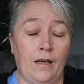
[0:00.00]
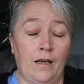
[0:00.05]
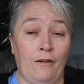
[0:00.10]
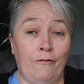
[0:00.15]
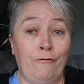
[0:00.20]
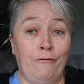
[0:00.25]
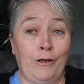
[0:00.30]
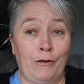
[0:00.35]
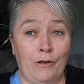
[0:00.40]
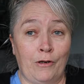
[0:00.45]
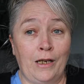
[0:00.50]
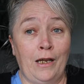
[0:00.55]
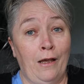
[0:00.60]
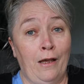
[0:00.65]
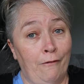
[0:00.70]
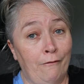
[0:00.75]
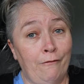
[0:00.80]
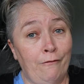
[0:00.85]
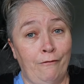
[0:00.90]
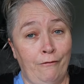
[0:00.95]
a very
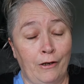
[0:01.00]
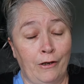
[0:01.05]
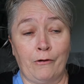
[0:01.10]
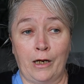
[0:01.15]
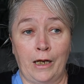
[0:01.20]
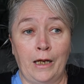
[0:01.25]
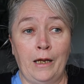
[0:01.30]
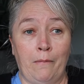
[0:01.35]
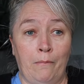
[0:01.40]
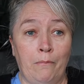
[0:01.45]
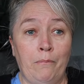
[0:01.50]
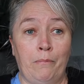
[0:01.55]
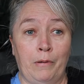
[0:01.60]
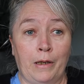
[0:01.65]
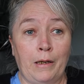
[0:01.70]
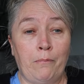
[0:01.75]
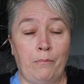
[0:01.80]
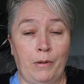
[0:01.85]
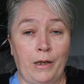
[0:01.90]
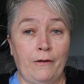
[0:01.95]
very
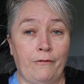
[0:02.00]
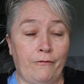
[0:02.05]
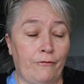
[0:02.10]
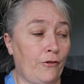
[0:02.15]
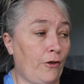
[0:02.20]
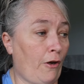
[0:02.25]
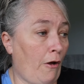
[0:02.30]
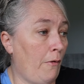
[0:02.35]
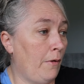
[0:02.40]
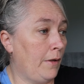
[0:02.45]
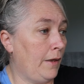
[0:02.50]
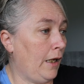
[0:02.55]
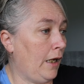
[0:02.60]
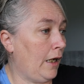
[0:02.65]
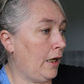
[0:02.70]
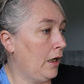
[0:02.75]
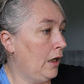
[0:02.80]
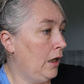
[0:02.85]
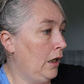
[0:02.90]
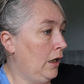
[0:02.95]
big beef to go in
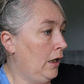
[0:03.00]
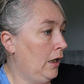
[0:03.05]
there